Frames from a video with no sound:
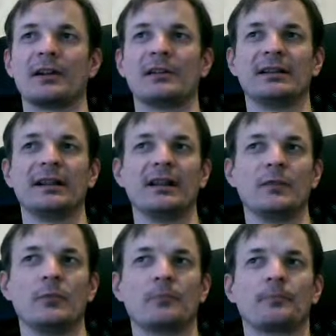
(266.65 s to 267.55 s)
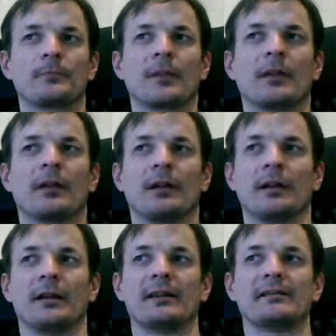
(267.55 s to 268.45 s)
Galileo
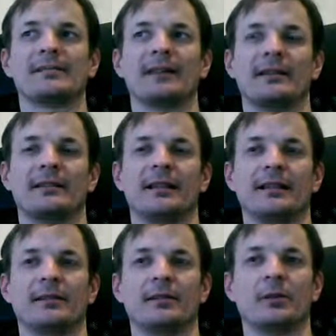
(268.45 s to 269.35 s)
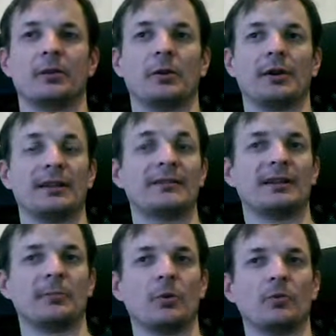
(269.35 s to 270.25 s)
said that at that
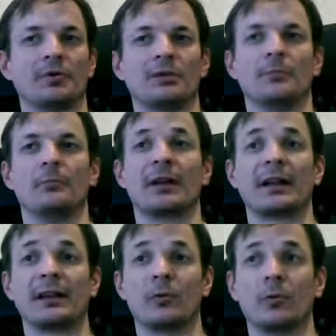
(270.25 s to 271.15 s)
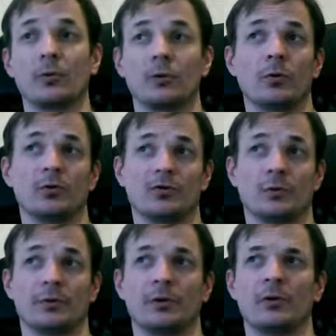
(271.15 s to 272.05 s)
time only the mechanical laws
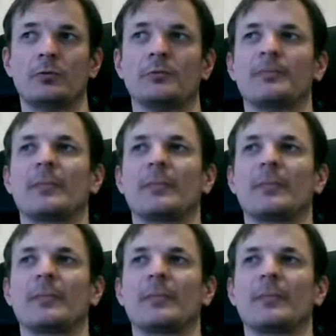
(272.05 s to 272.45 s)
were known,